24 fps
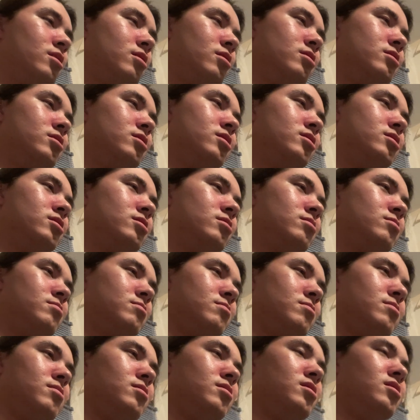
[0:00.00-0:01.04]
there was this
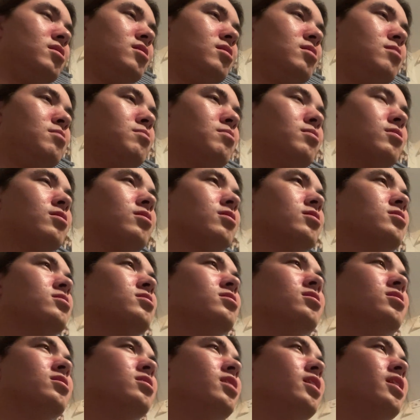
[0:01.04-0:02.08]

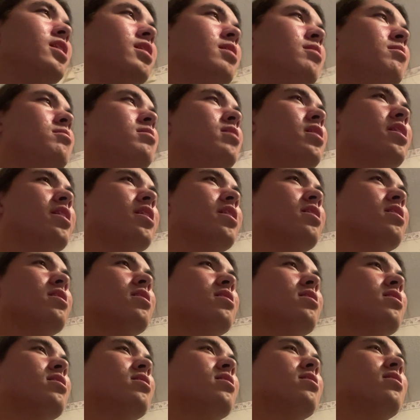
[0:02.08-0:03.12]
person named like,
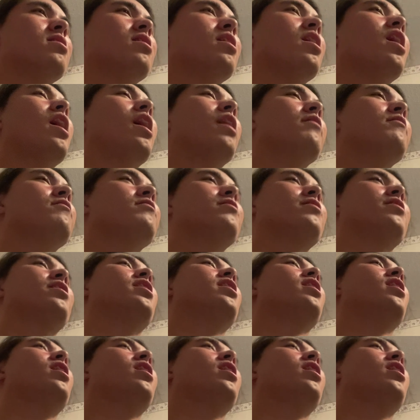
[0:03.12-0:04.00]
I forget